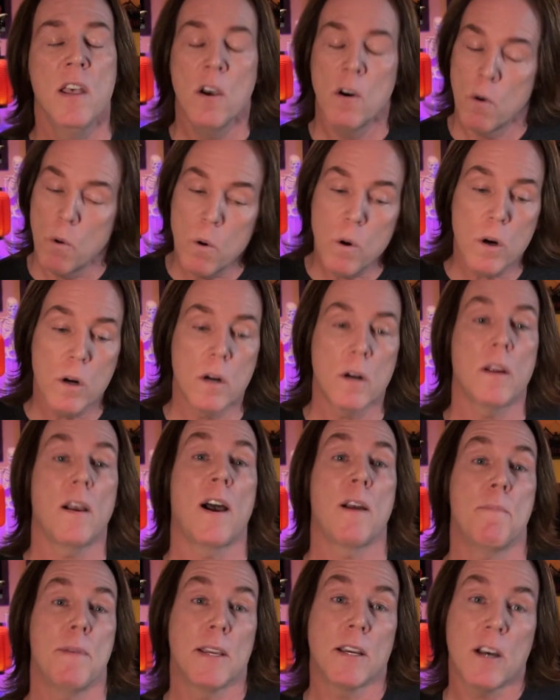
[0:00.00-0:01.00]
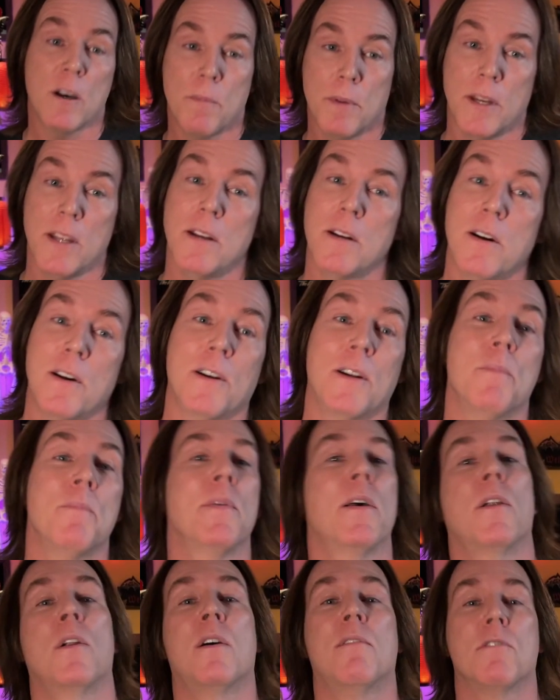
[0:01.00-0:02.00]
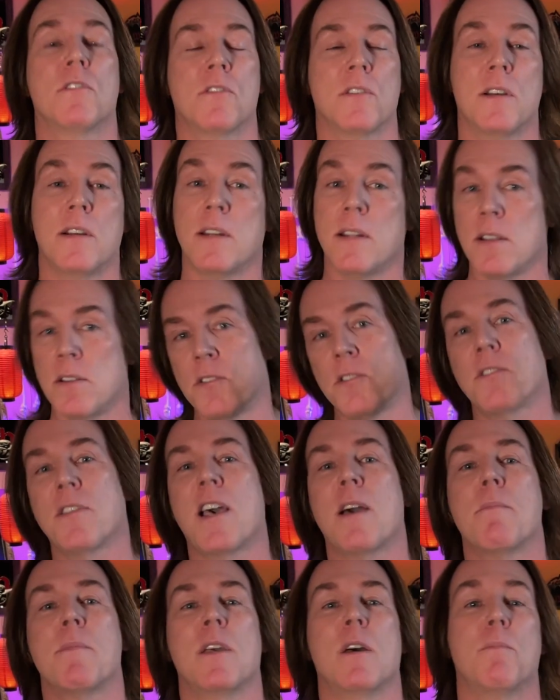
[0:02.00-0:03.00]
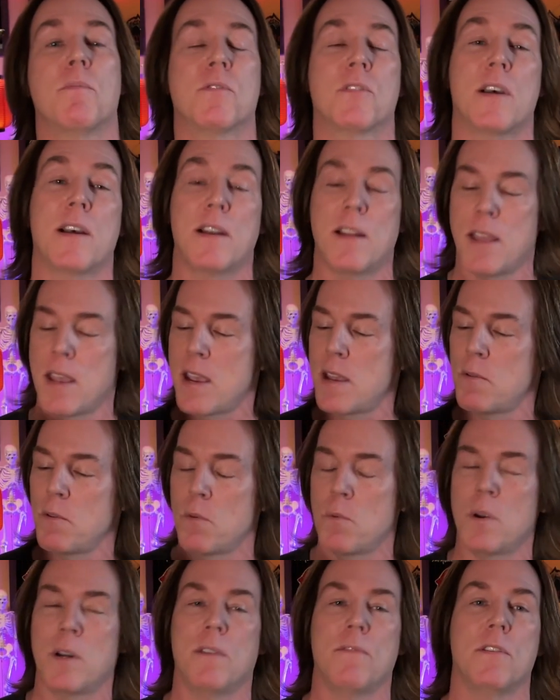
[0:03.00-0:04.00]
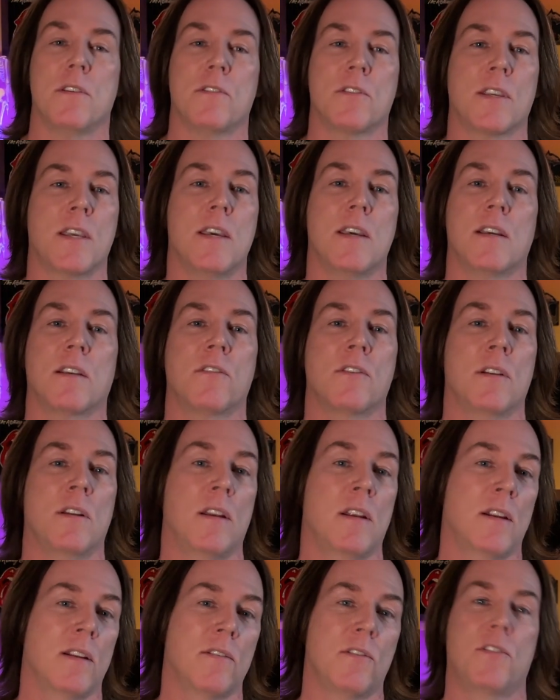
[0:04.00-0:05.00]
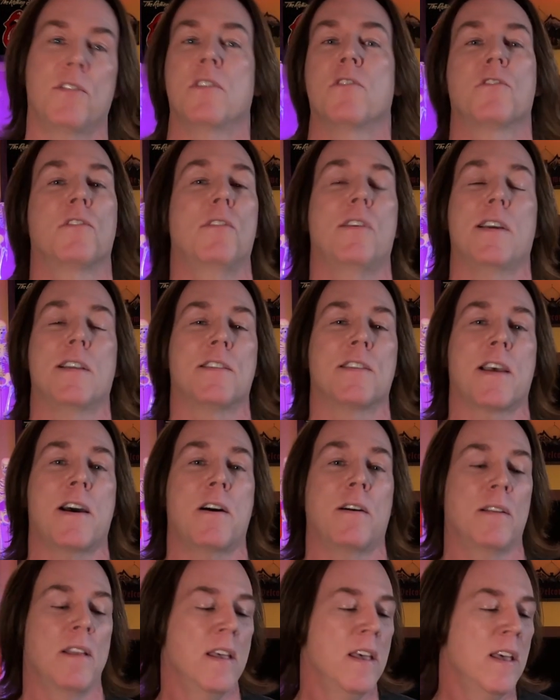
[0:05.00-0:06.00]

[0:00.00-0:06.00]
Or I'd be coming in on him, and all of a sudden he'd slap me upside the head with one of his kicks, and then it's just lights out.